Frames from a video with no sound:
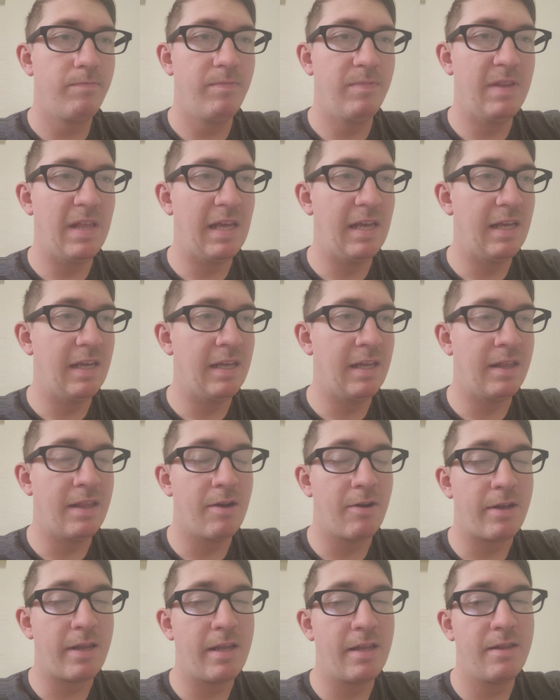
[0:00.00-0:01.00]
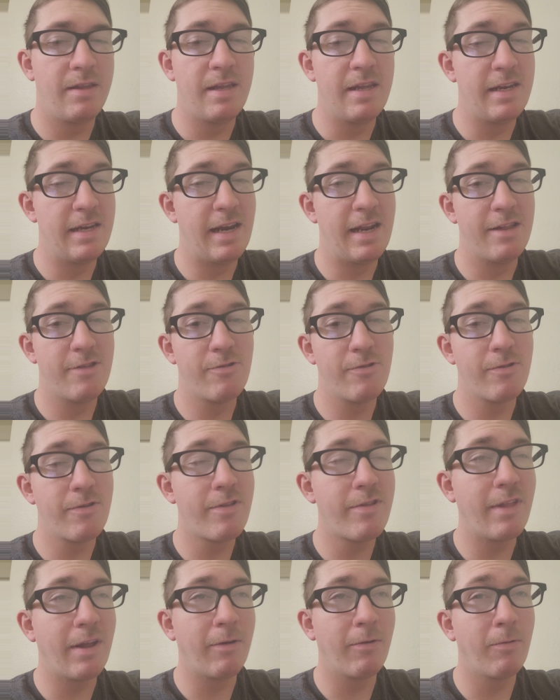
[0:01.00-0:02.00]
They're teenagers.
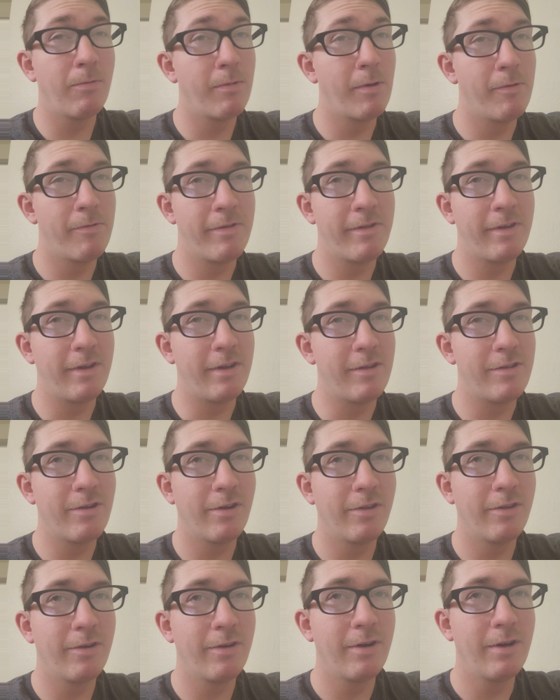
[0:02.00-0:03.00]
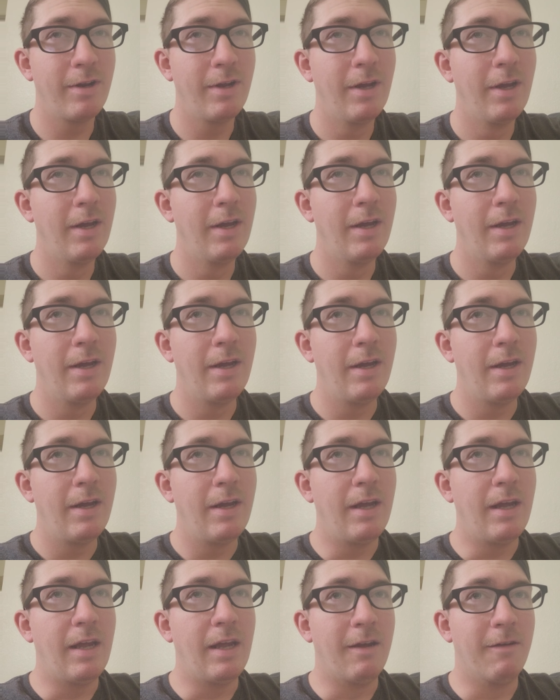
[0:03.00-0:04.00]
They were roasting each other.
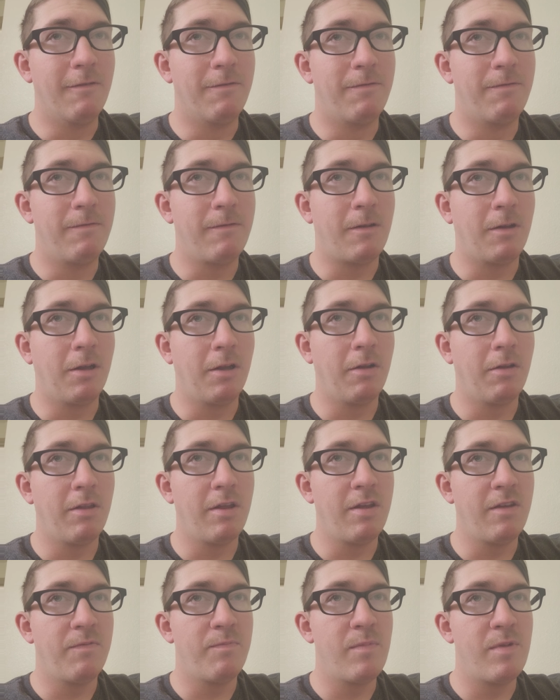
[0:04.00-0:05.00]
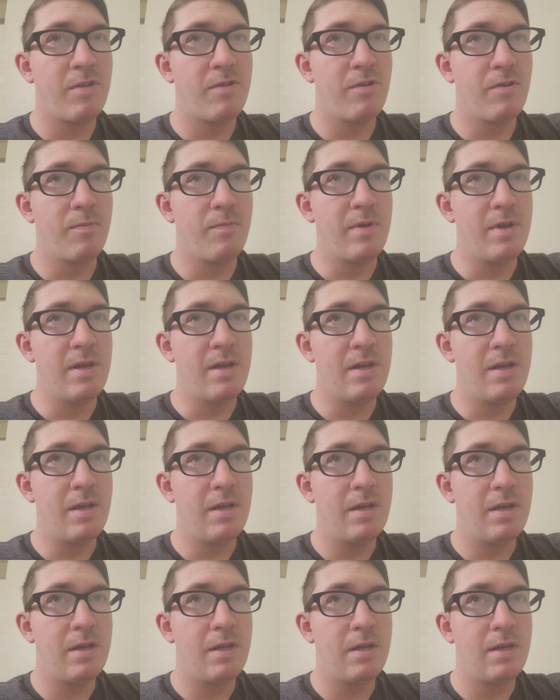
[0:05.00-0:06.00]
If Mr.
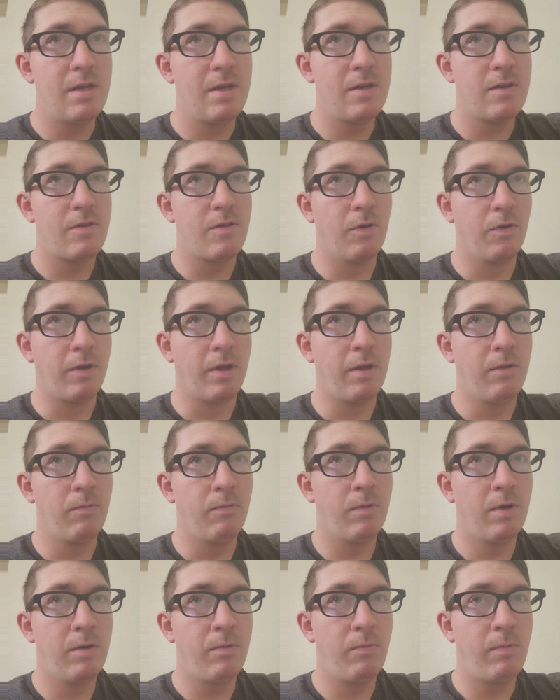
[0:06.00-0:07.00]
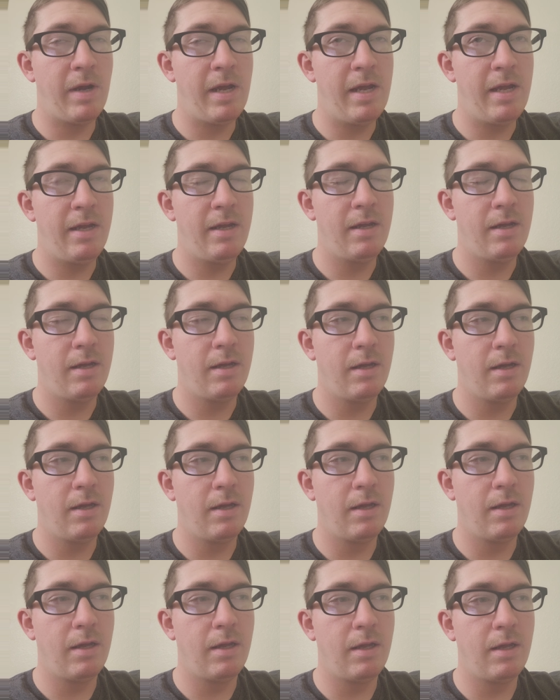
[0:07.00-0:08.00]
B took it one way,
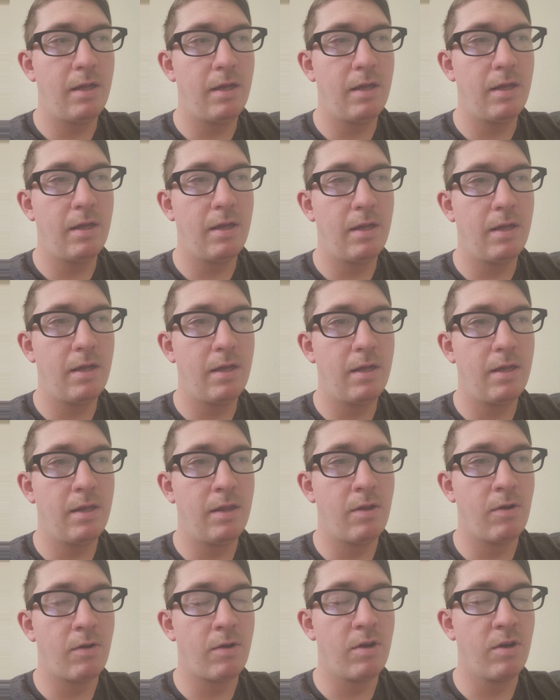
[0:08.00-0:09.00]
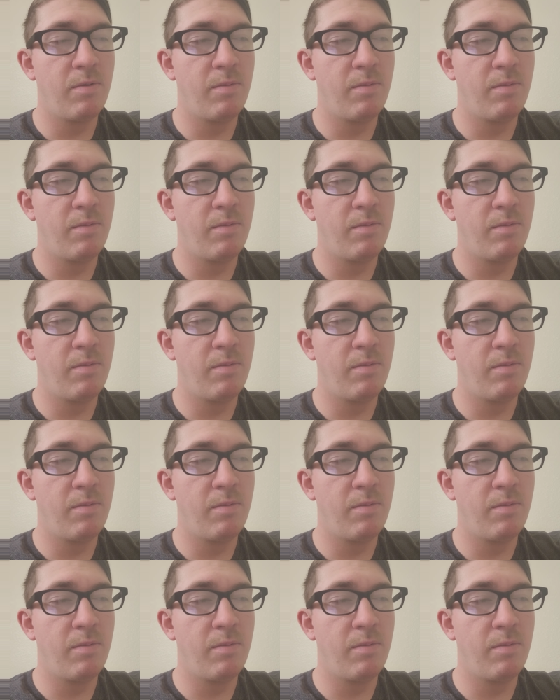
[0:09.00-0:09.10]
there could